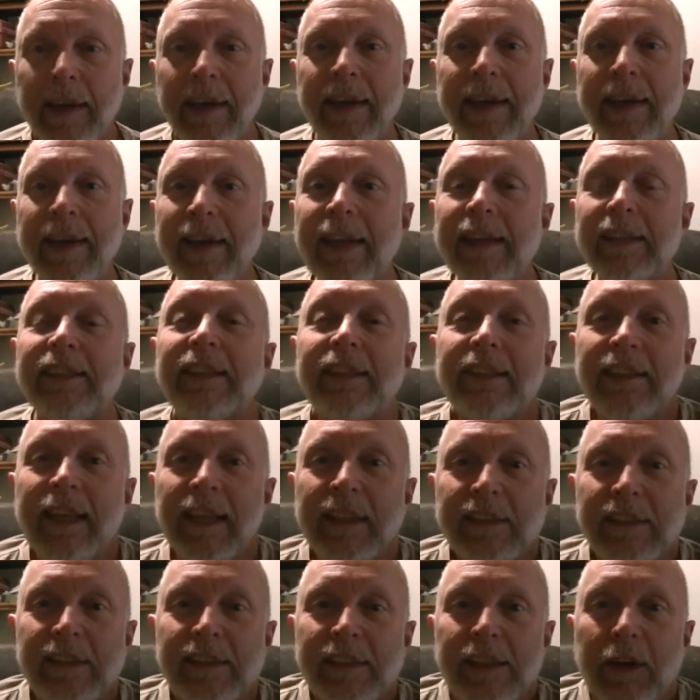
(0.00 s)
it isn't
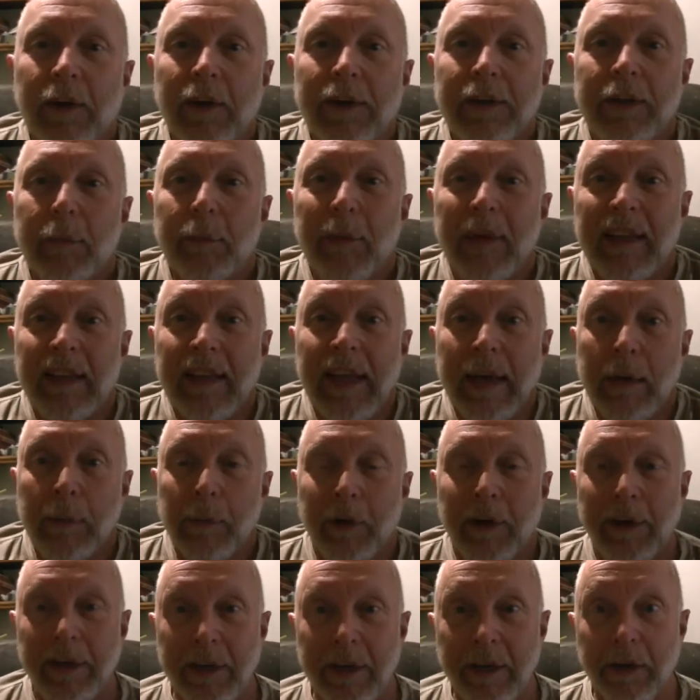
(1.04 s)
necessary to
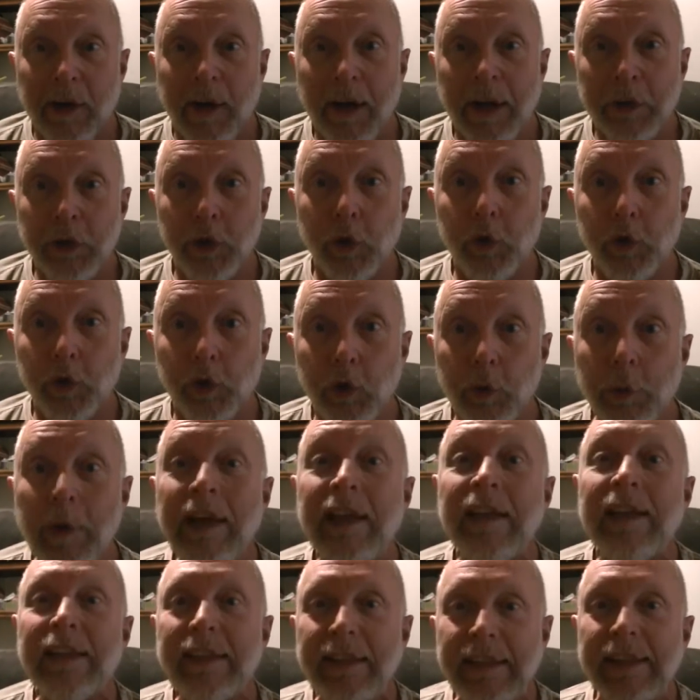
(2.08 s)
belabor it here on YouTube.
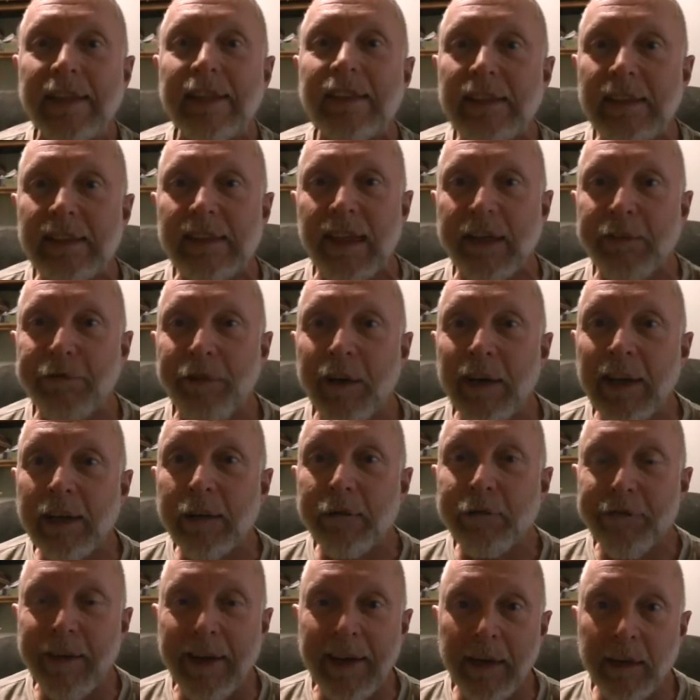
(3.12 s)
This is a
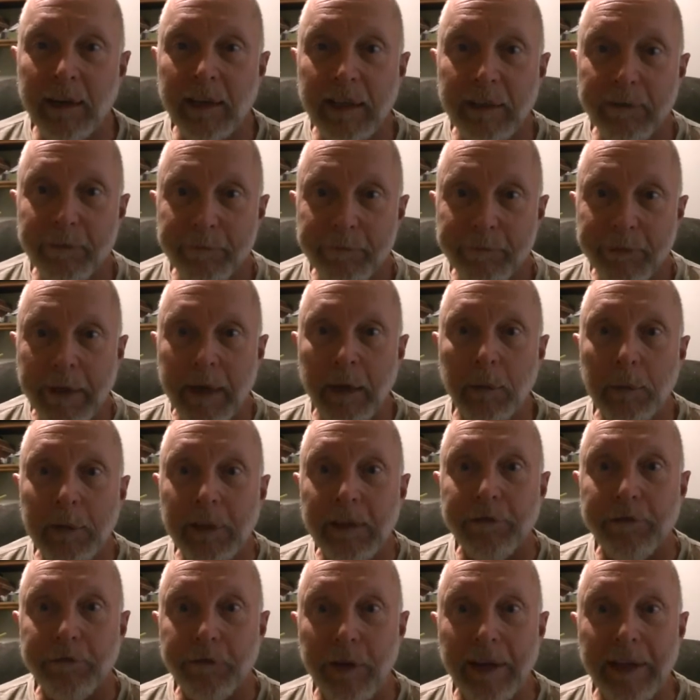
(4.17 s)
fun, family,
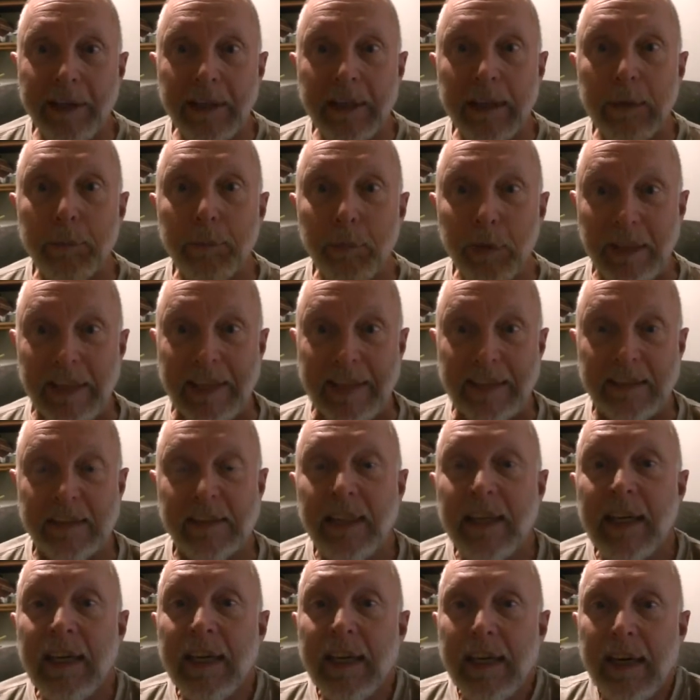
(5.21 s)
family-friendly
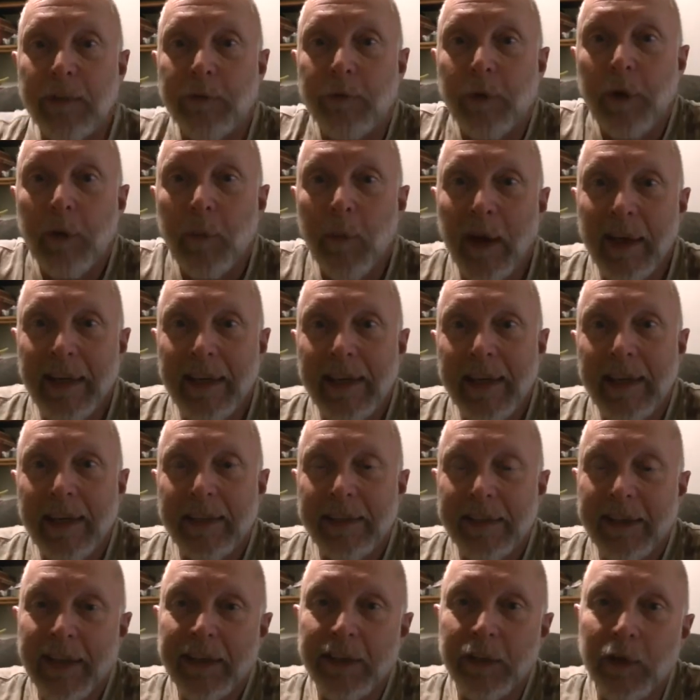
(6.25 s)
place. If we want to
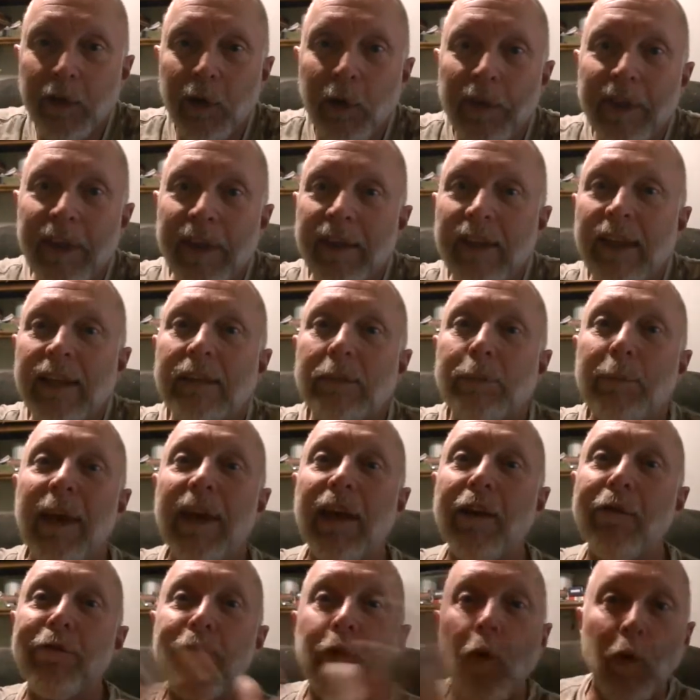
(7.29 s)
get technical, then let's
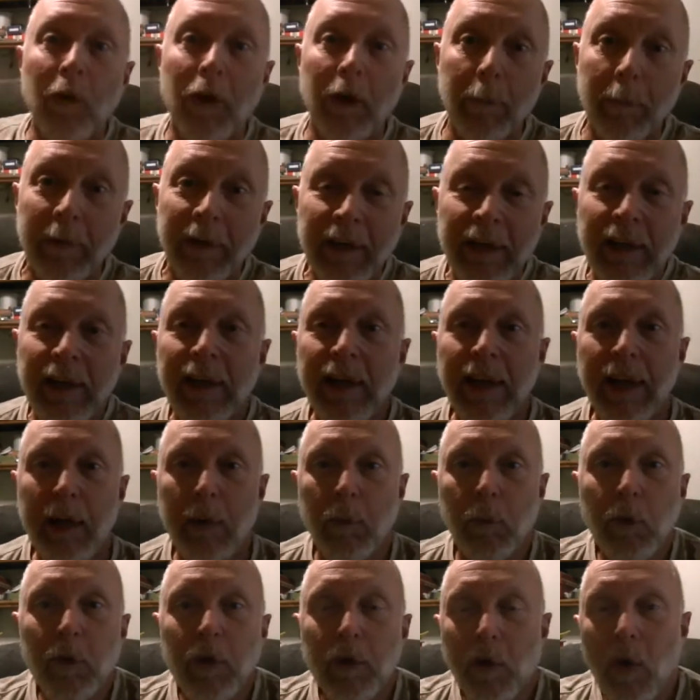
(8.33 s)
make a forum,
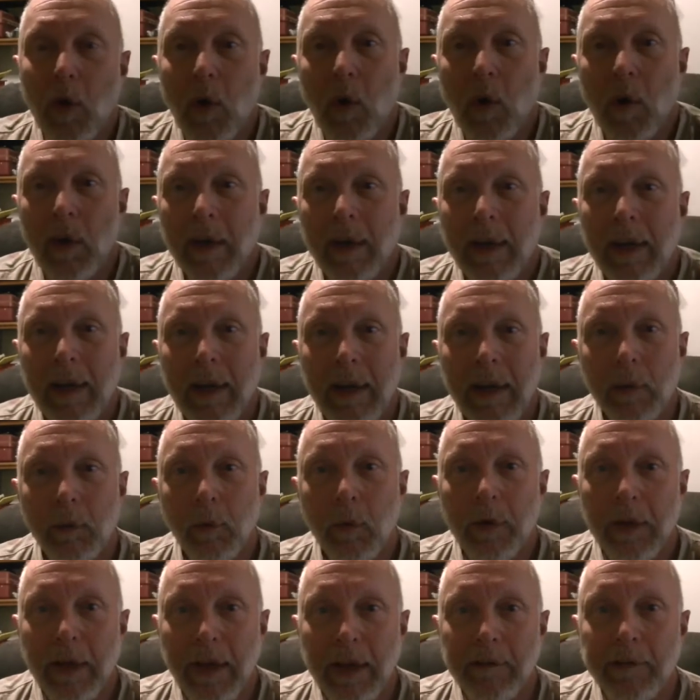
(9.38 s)
and we'll go and
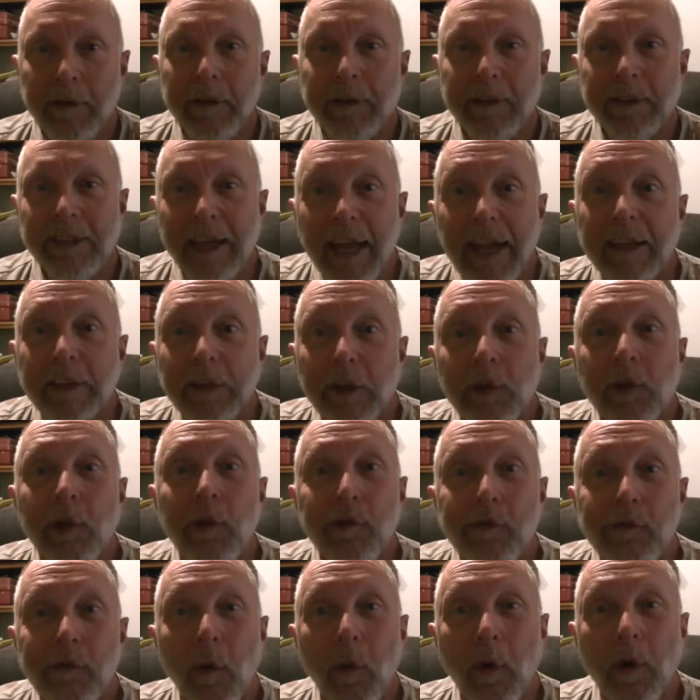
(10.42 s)
we'll have a technical
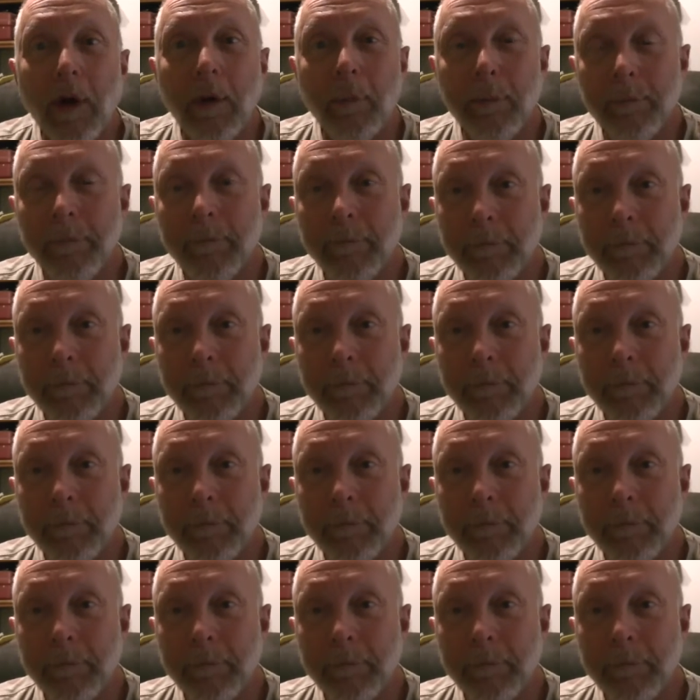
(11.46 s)
forum.